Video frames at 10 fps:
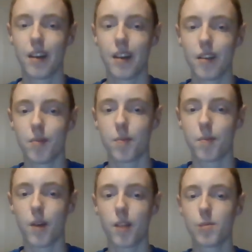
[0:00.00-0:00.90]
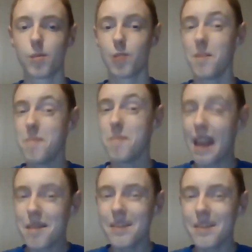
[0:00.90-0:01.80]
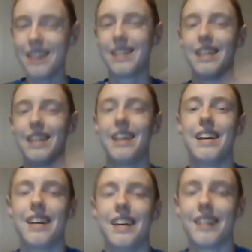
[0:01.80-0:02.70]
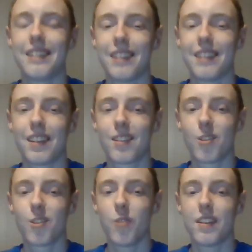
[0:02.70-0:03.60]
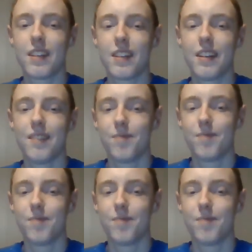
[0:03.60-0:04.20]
bought a Blu-ray, maybe. So it's in